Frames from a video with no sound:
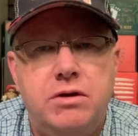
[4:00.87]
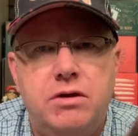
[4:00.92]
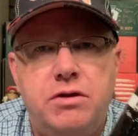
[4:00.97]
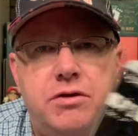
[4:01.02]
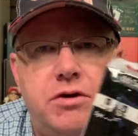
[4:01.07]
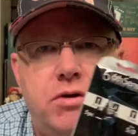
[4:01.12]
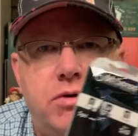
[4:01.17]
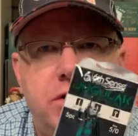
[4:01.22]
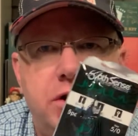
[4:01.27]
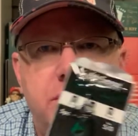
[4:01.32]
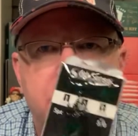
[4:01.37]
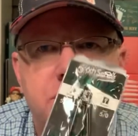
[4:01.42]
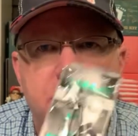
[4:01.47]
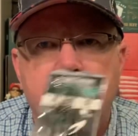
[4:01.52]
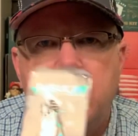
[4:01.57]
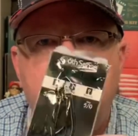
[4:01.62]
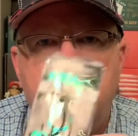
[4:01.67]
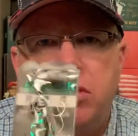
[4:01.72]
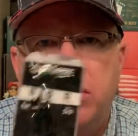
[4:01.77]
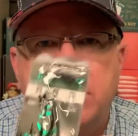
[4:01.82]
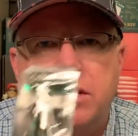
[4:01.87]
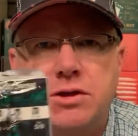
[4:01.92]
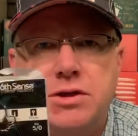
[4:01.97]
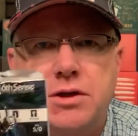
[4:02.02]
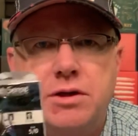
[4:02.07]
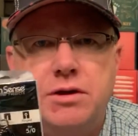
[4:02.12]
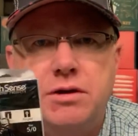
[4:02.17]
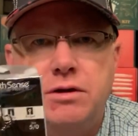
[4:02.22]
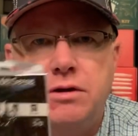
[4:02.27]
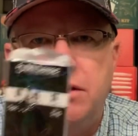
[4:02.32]
throwing in some hooks
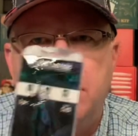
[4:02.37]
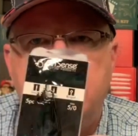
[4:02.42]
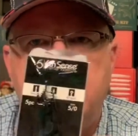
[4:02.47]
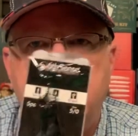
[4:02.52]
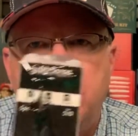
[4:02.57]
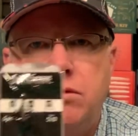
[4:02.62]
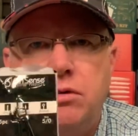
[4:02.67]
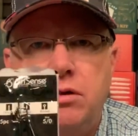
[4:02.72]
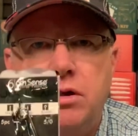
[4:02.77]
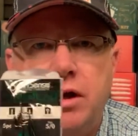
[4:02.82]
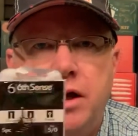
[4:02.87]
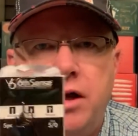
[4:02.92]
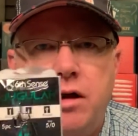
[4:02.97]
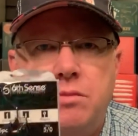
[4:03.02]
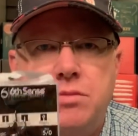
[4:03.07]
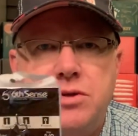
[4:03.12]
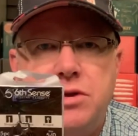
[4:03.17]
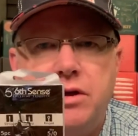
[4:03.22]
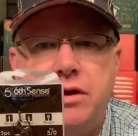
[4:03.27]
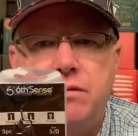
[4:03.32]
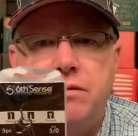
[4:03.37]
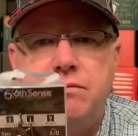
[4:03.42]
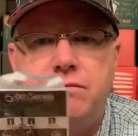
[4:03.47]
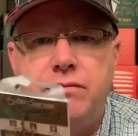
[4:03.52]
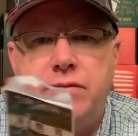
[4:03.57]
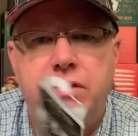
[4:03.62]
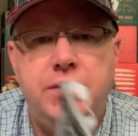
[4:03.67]
really helps them.